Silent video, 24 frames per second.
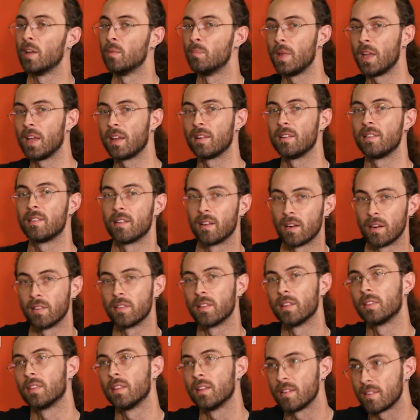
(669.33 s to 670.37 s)
and making sure
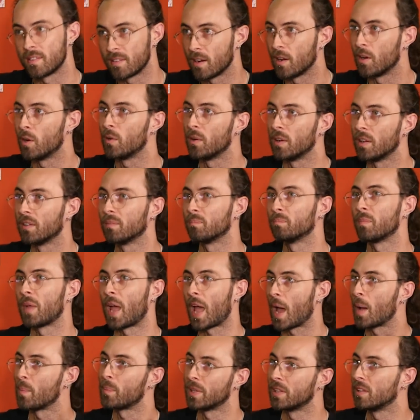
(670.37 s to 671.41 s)
that the show
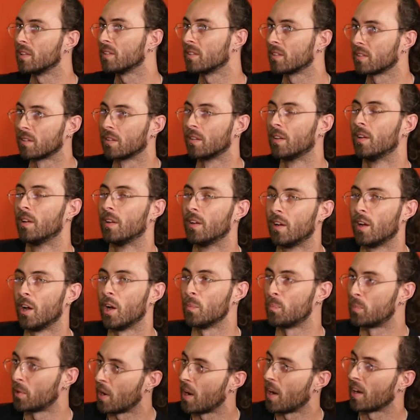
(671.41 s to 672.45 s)
happens yeah.
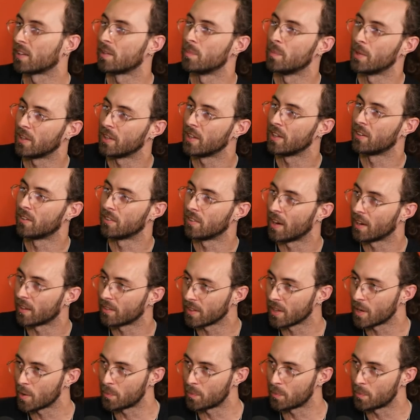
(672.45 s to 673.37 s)
approximately correctly.